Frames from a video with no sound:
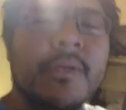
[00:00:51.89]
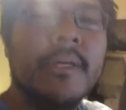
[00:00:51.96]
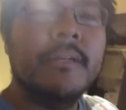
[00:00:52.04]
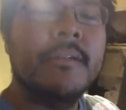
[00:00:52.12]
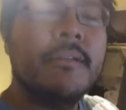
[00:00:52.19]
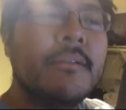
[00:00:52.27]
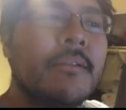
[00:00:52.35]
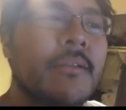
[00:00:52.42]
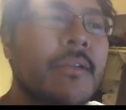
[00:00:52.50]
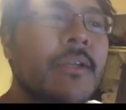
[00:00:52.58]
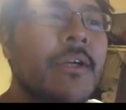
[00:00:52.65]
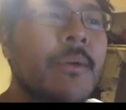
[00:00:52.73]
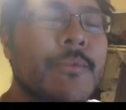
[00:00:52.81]
but
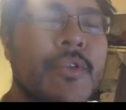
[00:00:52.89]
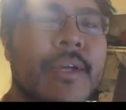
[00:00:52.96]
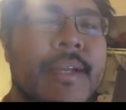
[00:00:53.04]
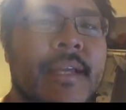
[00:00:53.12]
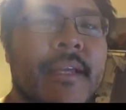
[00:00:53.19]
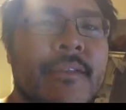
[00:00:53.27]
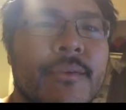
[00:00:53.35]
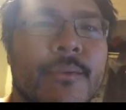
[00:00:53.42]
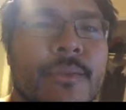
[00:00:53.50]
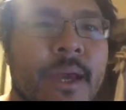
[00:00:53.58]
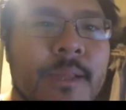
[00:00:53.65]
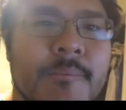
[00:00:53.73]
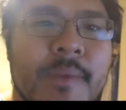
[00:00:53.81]
I'm trying to get
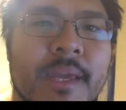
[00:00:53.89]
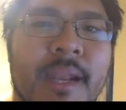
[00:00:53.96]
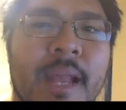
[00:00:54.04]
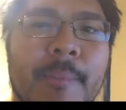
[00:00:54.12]
through that and make it